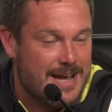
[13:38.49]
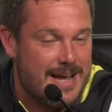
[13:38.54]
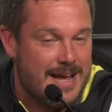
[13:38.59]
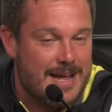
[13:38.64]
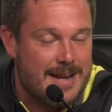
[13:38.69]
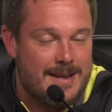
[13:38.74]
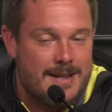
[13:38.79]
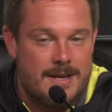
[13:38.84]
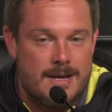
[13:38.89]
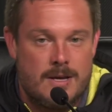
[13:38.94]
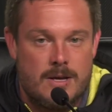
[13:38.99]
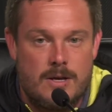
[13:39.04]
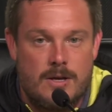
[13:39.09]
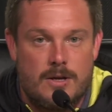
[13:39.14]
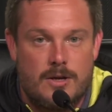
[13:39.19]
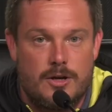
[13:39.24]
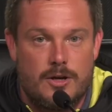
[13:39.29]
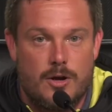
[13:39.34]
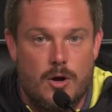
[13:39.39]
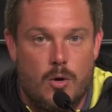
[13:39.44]
And,
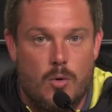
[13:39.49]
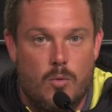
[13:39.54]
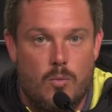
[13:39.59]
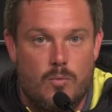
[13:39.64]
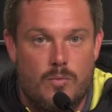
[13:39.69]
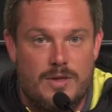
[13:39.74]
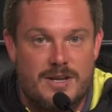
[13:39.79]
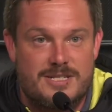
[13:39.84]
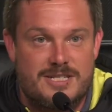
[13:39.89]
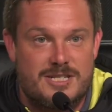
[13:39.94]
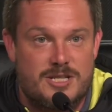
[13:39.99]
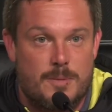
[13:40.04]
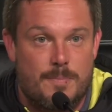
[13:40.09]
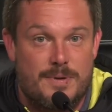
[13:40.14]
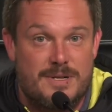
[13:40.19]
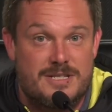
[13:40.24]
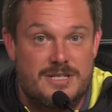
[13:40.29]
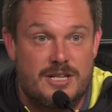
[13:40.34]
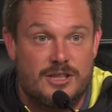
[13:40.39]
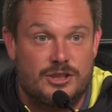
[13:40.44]
you know, this is a
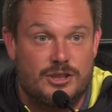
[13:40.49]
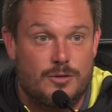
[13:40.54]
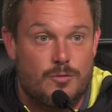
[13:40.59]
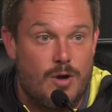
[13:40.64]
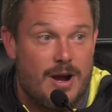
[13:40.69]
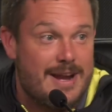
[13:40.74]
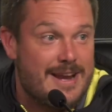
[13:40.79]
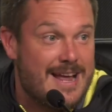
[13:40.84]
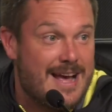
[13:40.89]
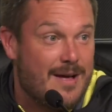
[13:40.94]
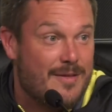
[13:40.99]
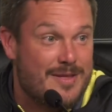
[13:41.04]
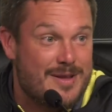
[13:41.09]
position right now